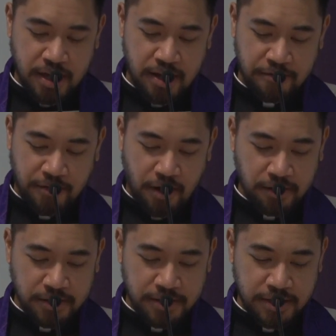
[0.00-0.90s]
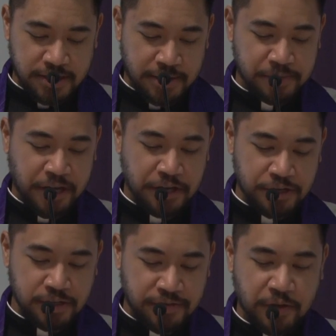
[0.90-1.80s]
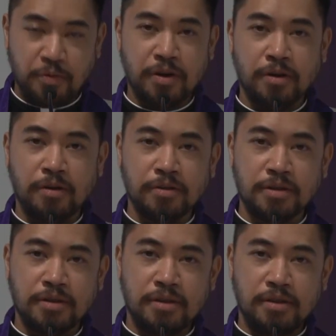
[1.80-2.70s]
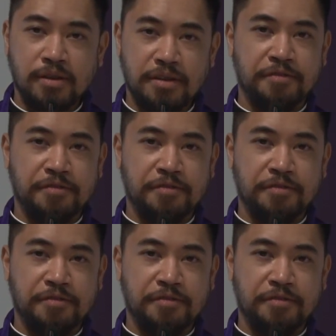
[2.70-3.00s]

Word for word: and fall into the temptations of the world,